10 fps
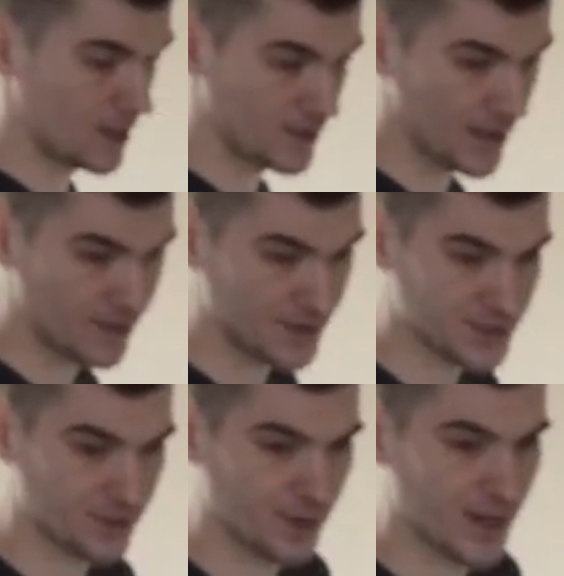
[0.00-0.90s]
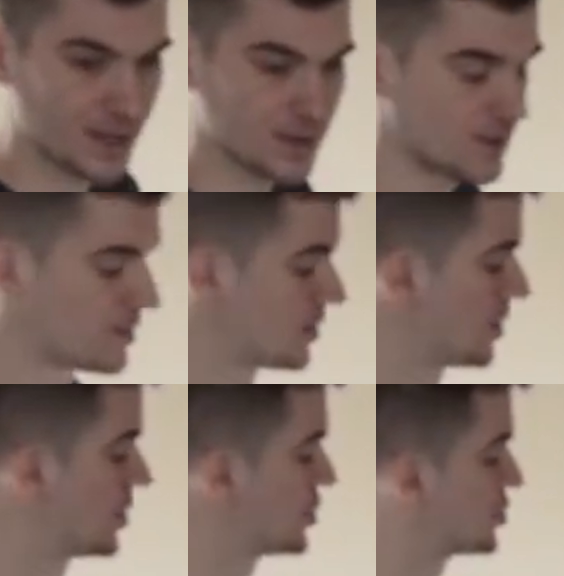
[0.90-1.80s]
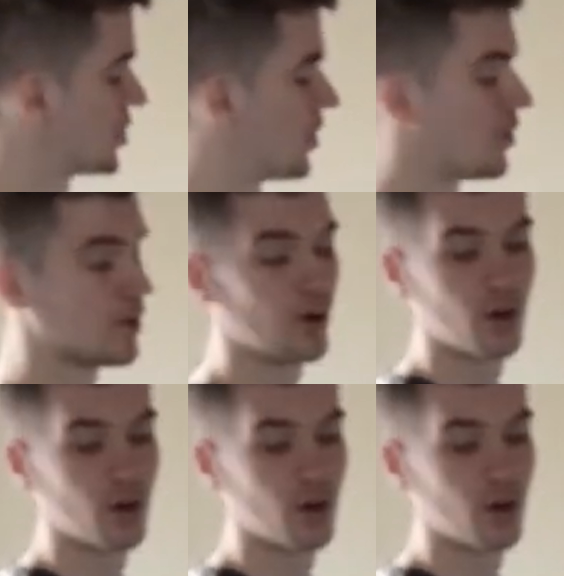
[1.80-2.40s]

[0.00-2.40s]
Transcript: Yeah, that's correct. So